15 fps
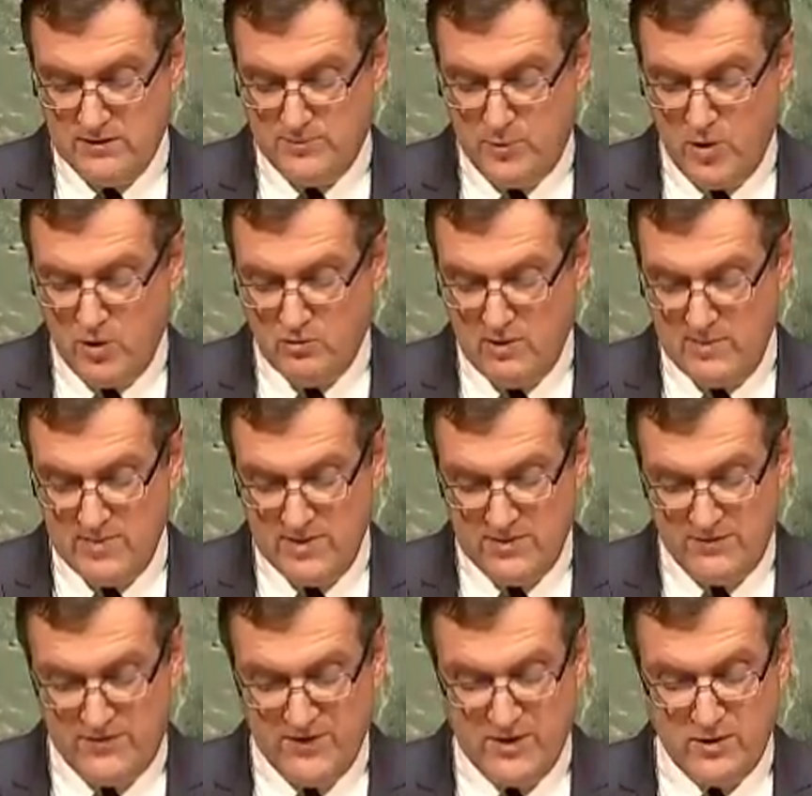Its program
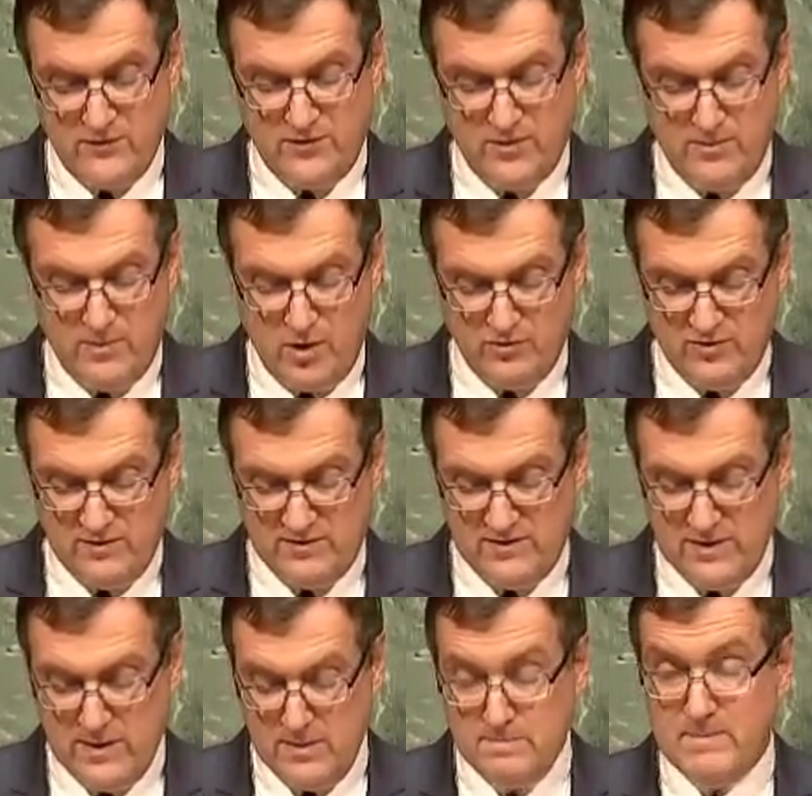in the field of
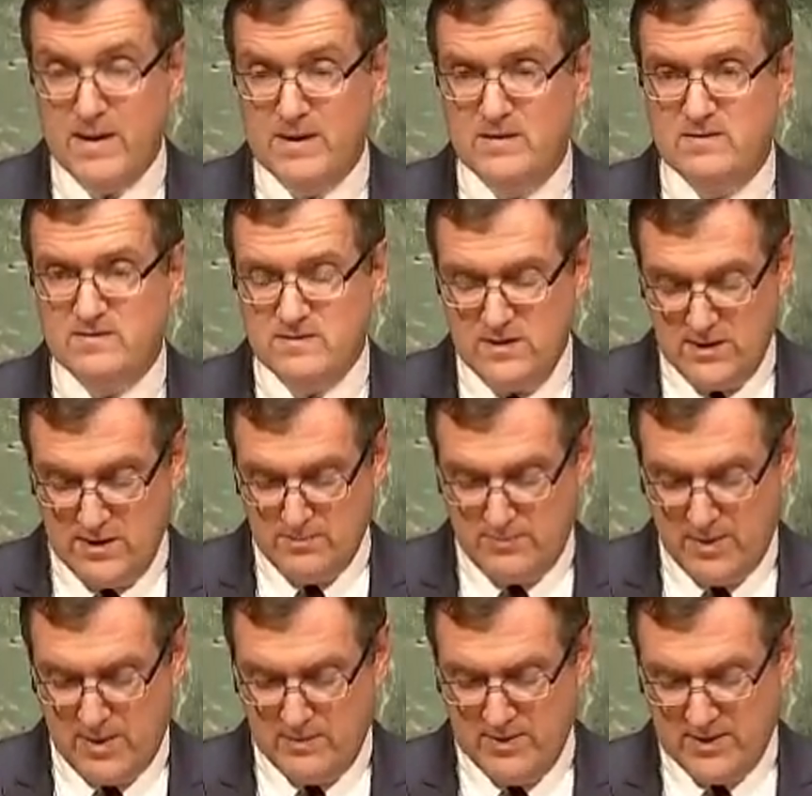emergency, medicine,
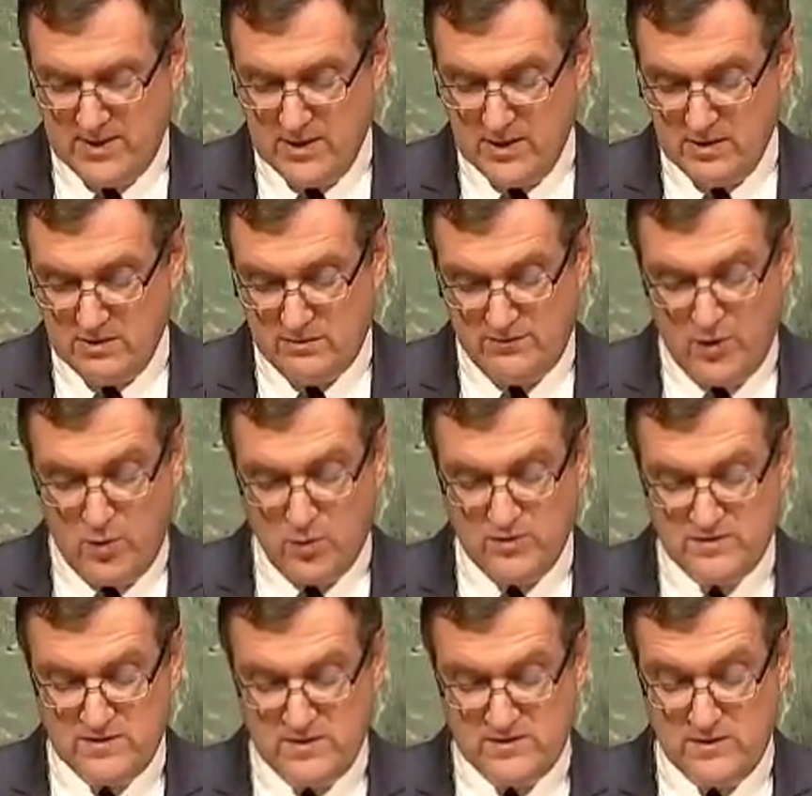and public health
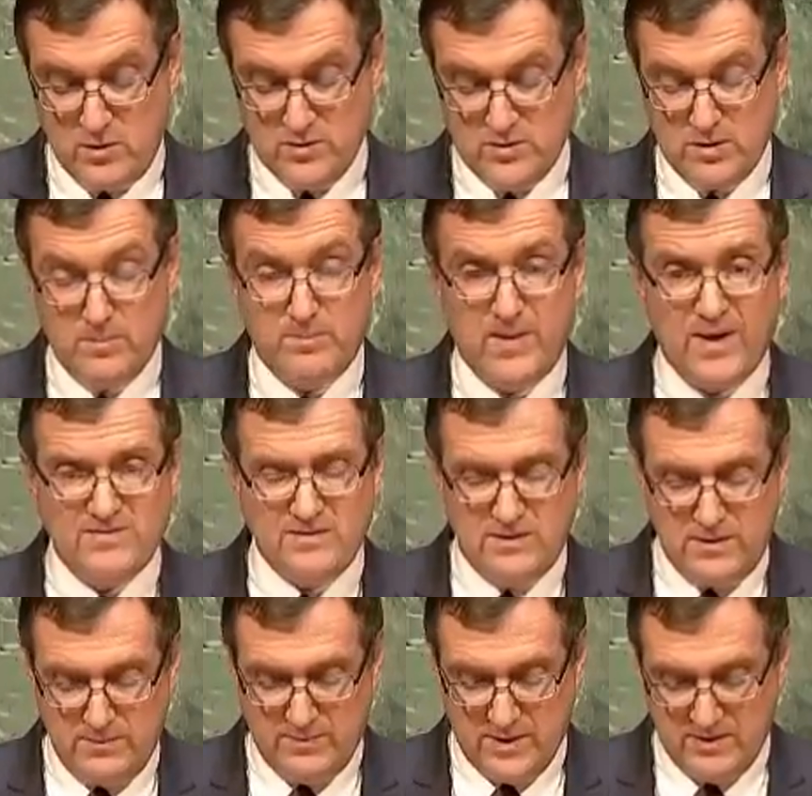focuses on
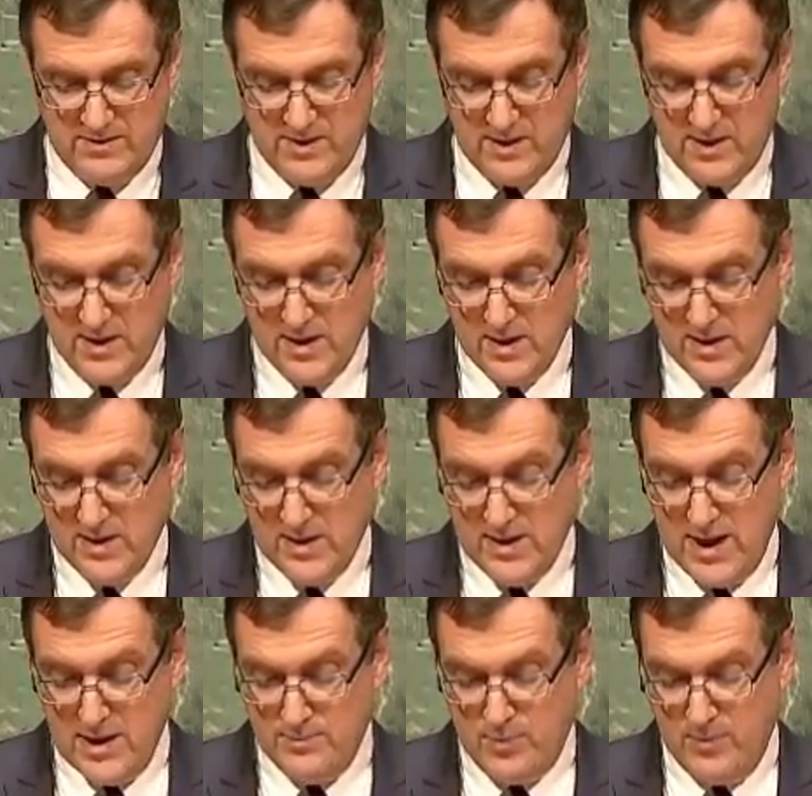capacity building
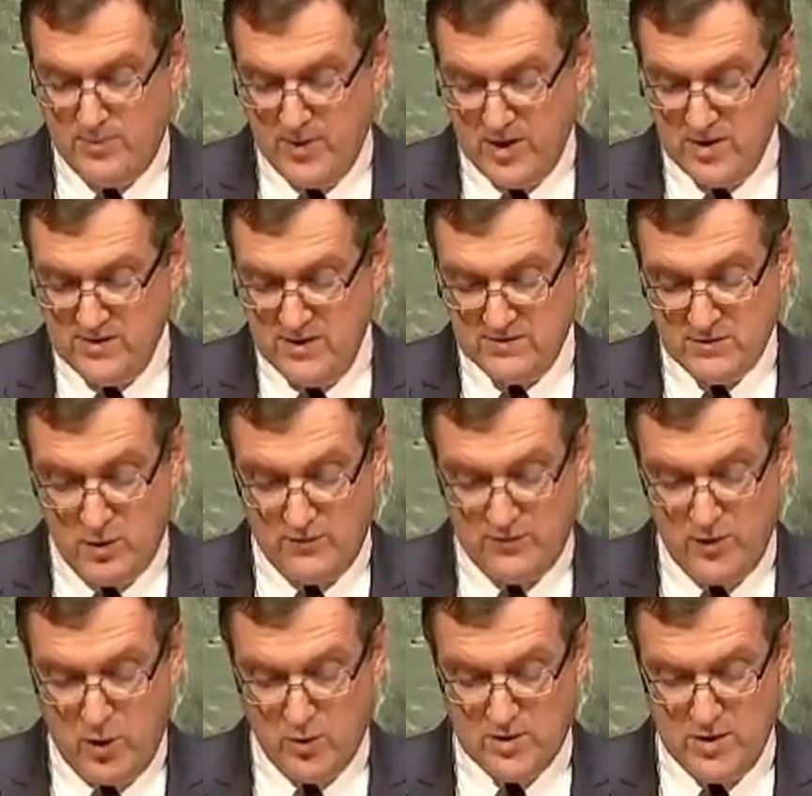and preparedness
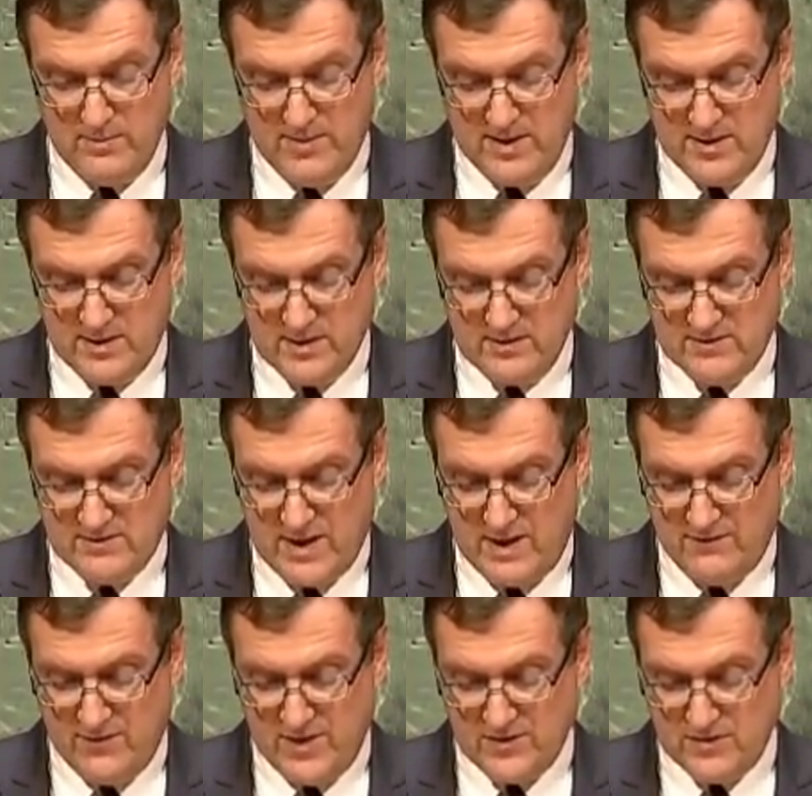of local medical
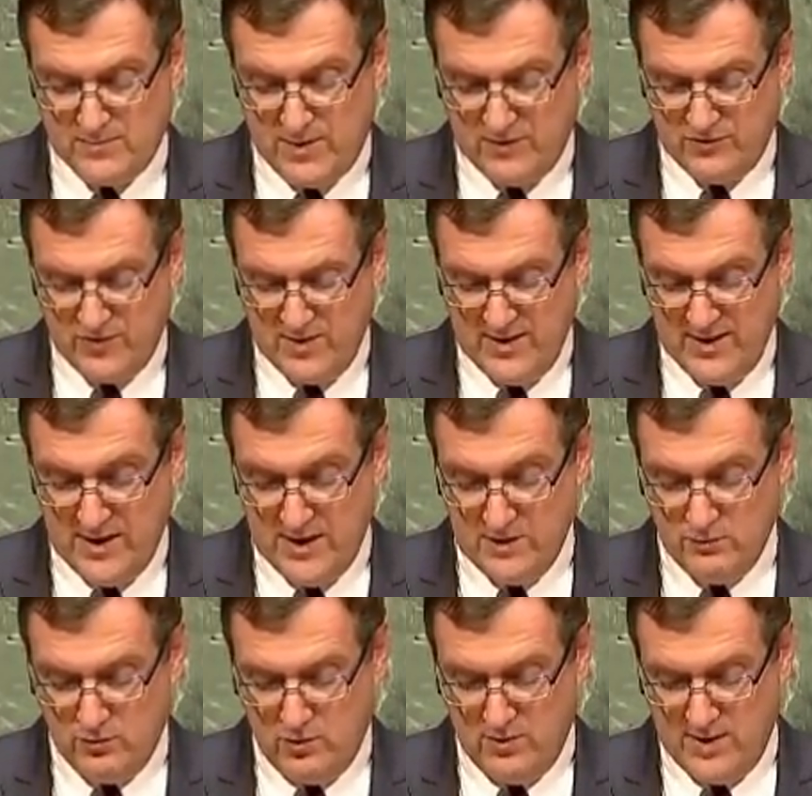staff, especially
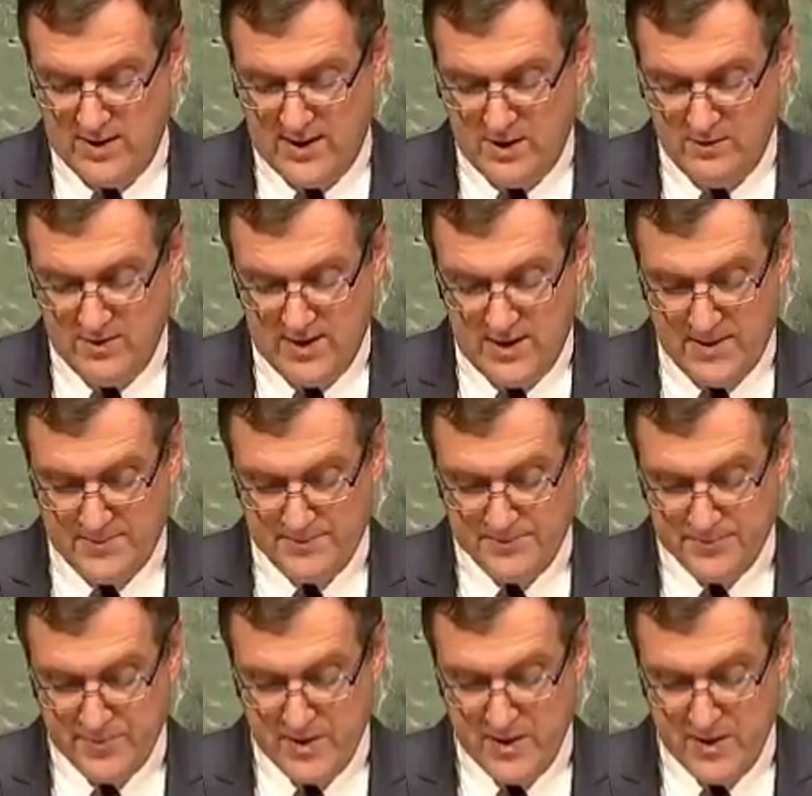in rural areas.